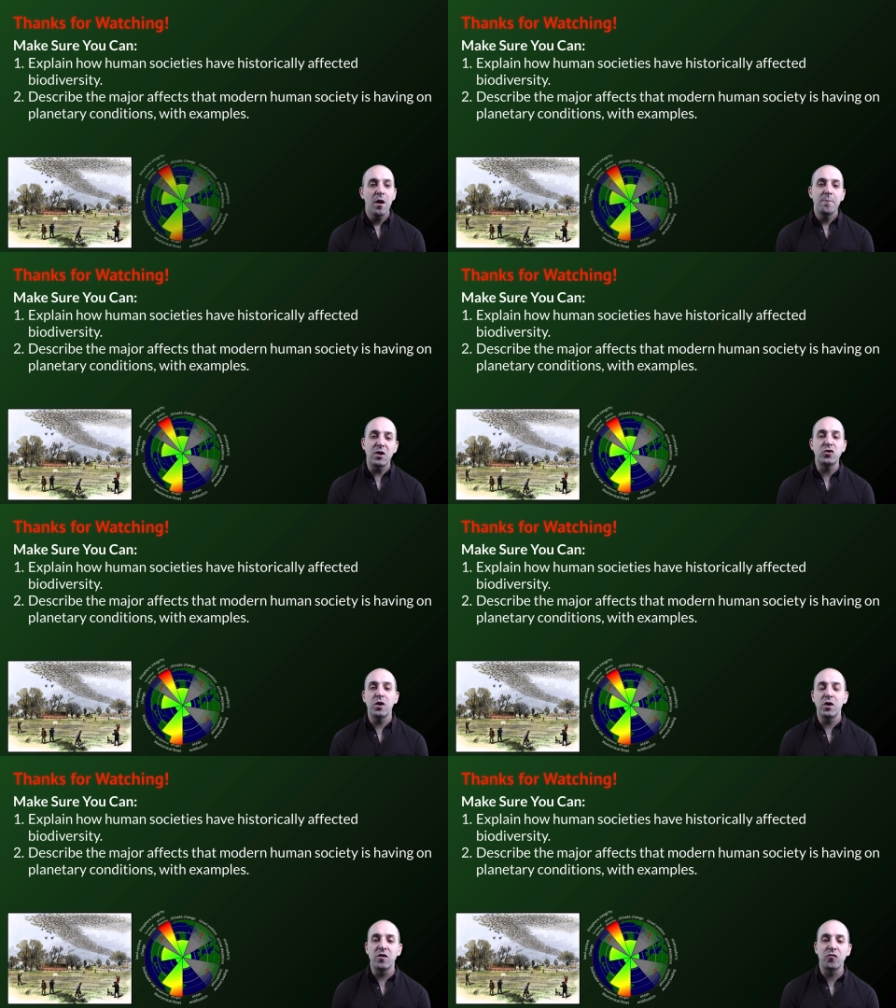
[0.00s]
Make sure
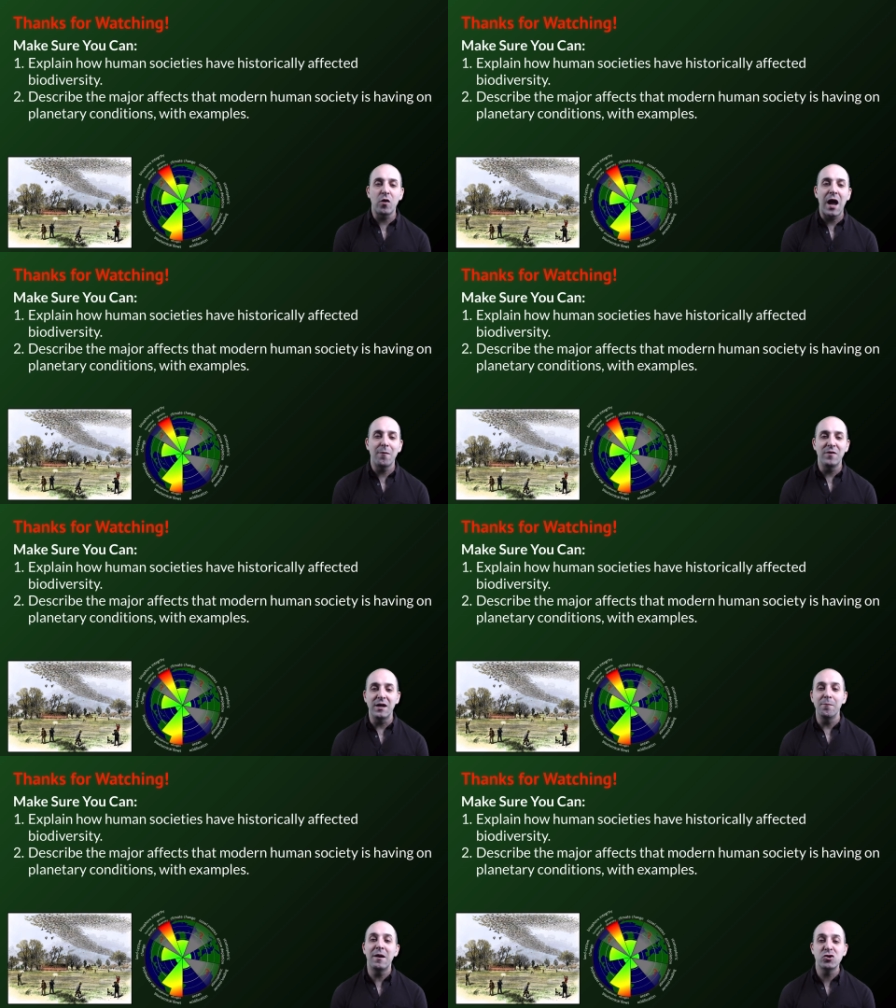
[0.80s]
you can describe
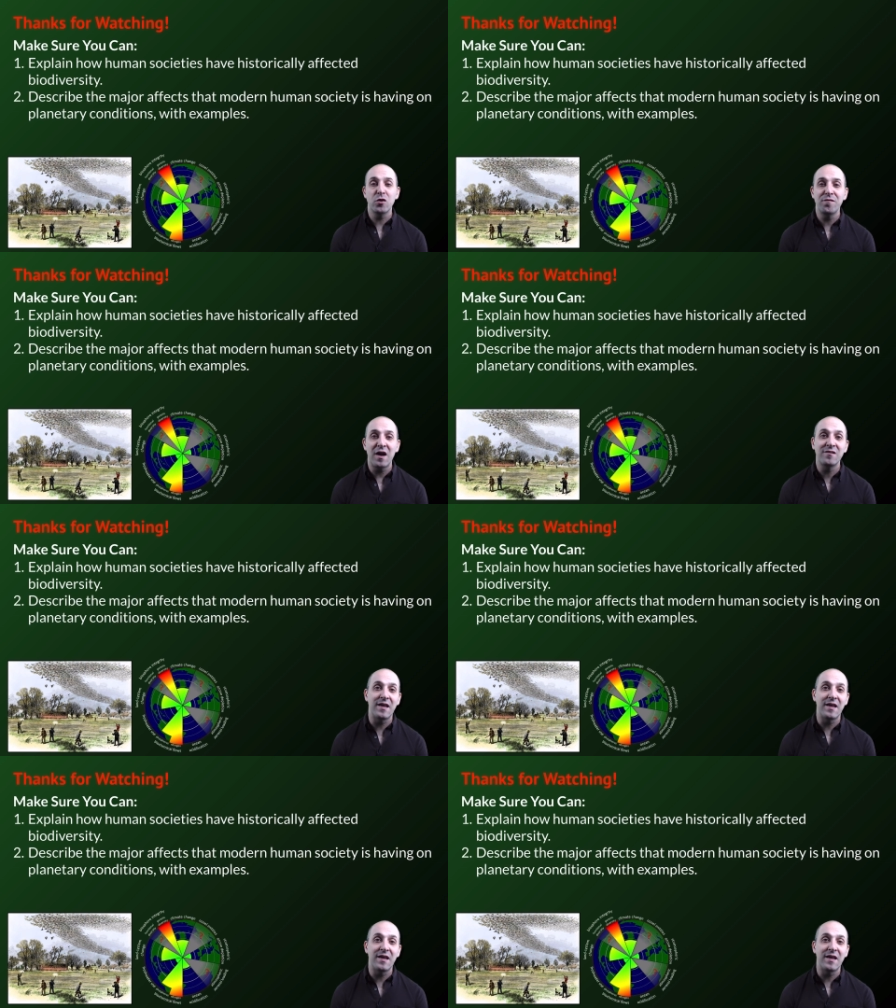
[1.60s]
the major effects